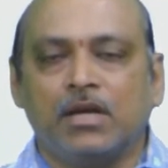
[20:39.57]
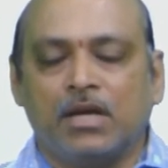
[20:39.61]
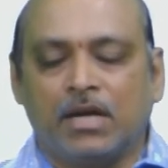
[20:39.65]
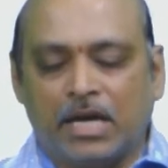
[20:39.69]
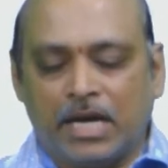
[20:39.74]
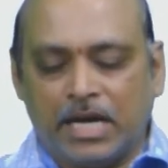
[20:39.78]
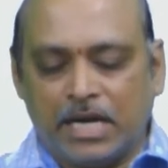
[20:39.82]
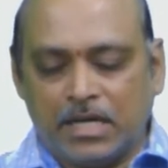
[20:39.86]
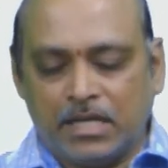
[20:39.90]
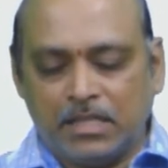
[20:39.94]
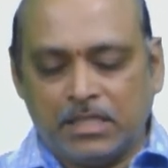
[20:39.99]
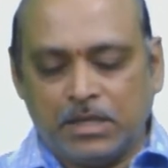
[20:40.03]

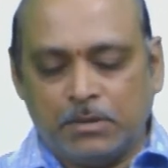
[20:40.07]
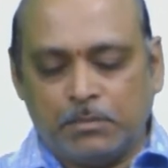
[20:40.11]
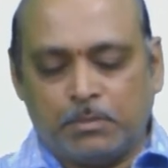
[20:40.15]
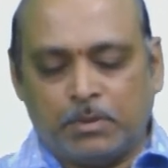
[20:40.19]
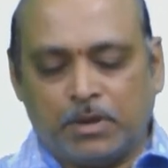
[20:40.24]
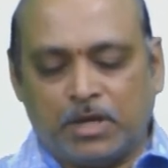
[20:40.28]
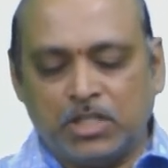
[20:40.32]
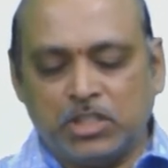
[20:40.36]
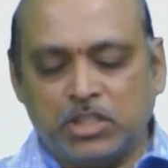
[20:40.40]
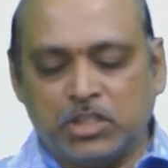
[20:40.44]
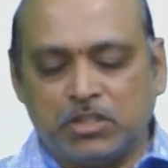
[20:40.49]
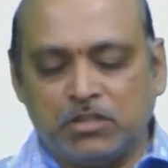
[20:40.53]
and the
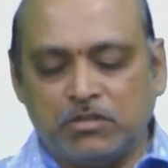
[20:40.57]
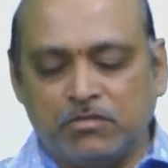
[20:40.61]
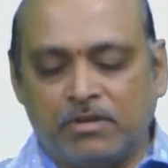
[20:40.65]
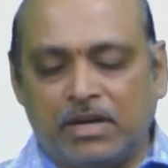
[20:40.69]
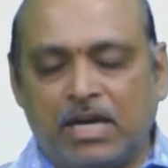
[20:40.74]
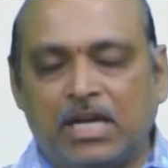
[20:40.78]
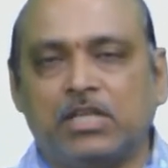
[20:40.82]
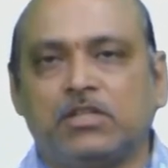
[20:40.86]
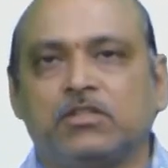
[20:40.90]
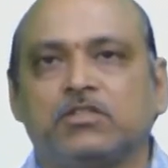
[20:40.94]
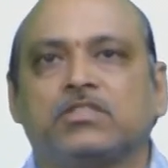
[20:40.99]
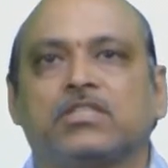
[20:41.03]
positive
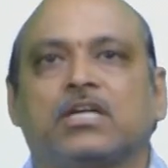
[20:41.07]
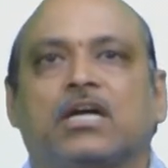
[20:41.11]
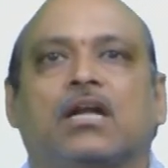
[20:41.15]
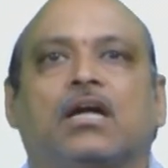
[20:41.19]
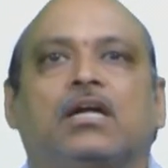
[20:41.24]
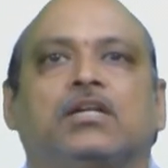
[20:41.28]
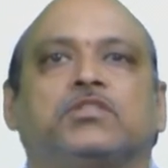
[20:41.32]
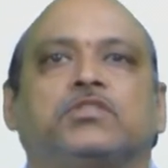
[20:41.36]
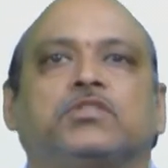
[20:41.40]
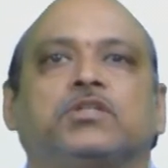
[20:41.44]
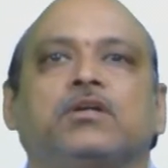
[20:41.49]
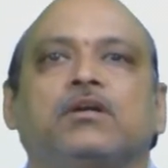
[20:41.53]
values are
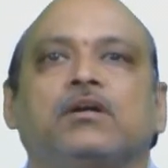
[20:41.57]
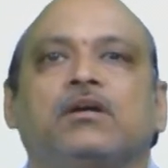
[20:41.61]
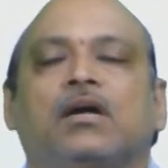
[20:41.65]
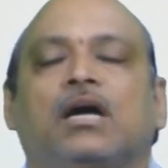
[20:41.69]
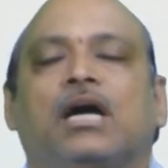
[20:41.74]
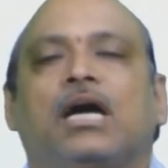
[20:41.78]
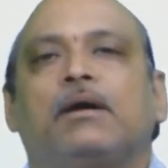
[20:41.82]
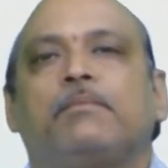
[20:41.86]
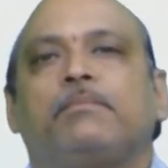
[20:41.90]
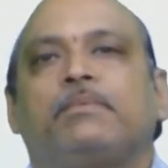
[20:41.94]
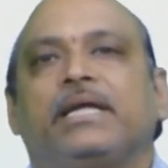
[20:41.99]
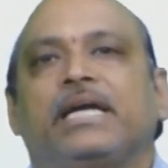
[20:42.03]
also
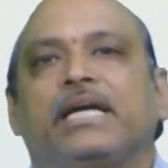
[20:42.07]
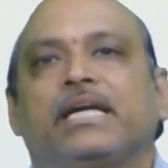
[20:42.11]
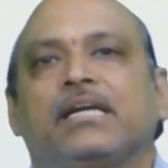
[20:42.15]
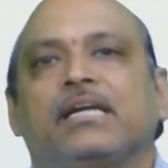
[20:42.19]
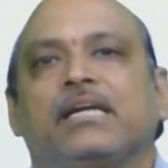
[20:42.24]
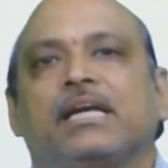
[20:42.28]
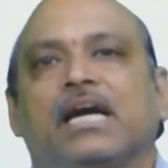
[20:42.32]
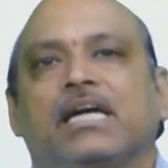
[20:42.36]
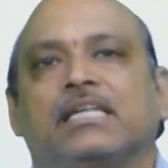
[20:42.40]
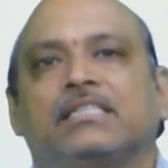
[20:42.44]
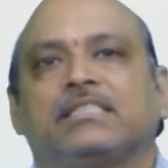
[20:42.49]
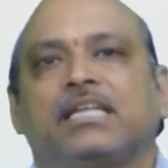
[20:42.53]
I am
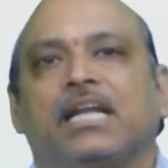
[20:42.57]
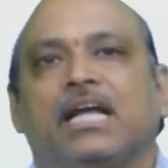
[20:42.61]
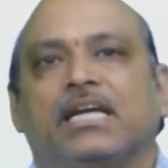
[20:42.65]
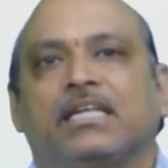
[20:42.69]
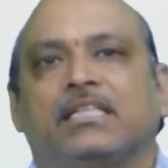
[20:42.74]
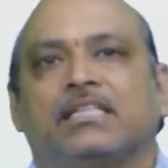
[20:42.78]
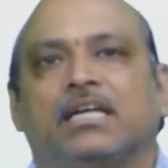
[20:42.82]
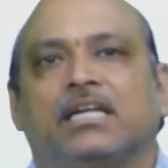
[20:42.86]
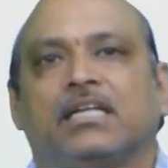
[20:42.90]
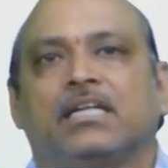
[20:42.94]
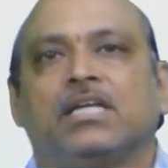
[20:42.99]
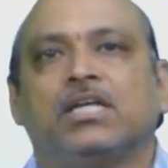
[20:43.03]
taking as like
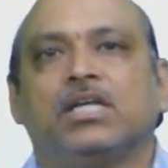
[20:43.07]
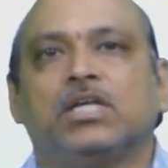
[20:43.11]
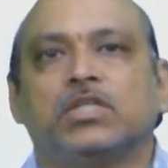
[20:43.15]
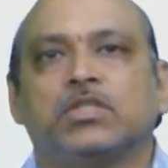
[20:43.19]
that.